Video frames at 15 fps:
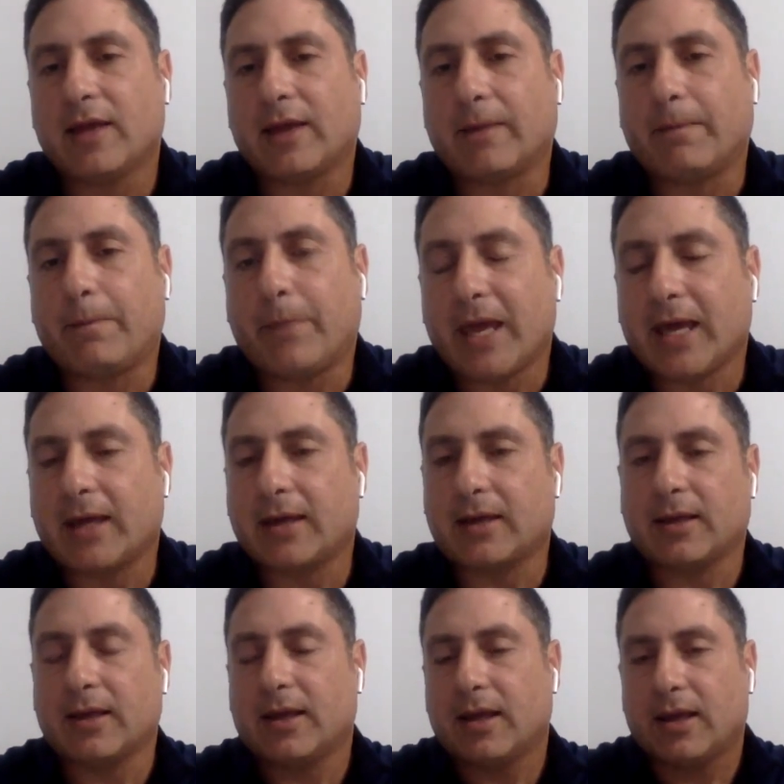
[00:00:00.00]
can
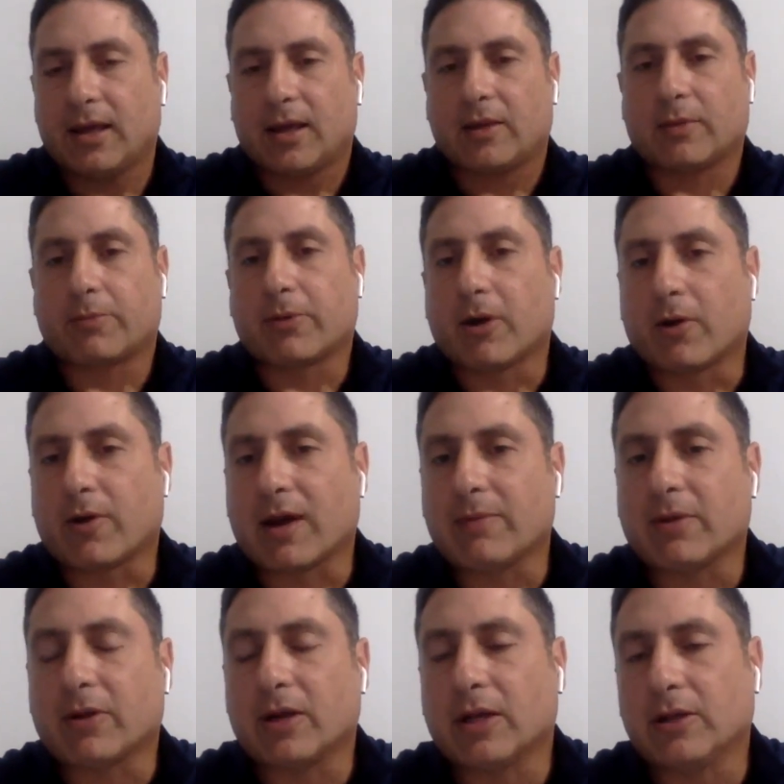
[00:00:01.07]
pick the
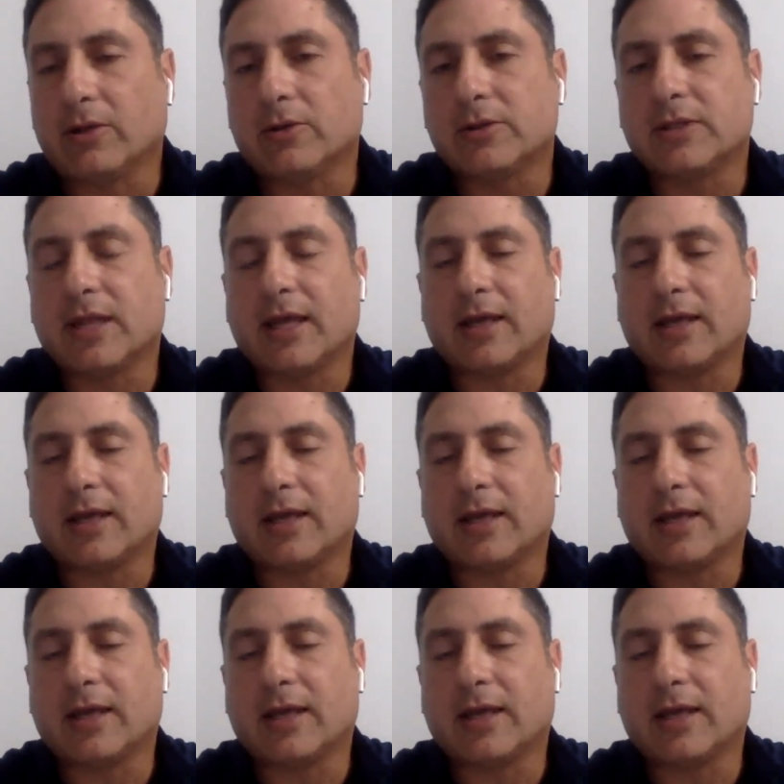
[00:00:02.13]
program they're going to use,